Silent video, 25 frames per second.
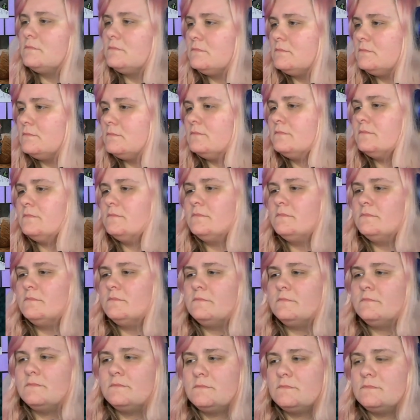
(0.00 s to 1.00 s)

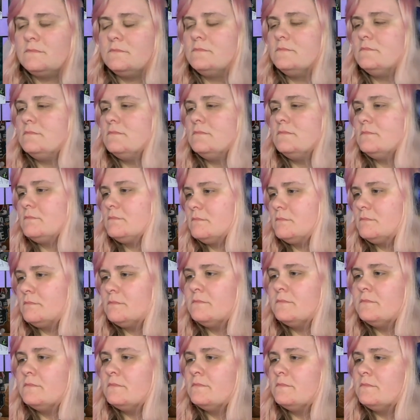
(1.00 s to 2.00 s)

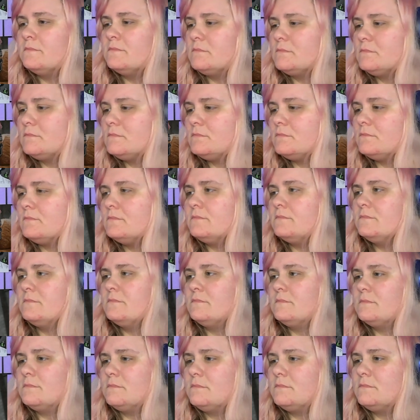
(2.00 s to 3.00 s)

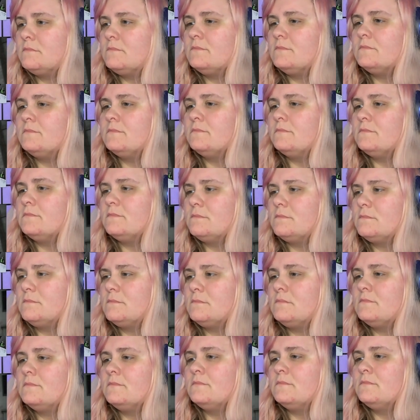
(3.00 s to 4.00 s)

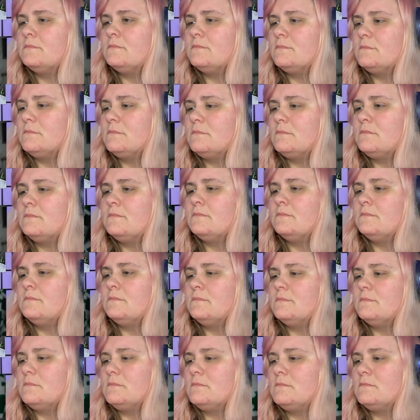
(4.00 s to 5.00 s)

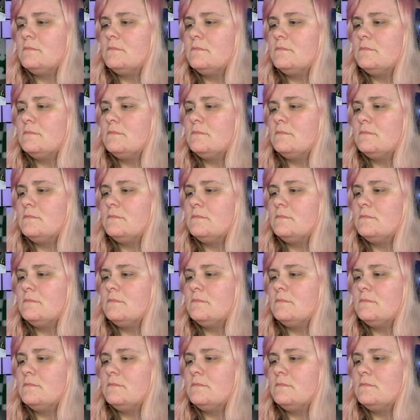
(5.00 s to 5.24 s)
Nothing is said.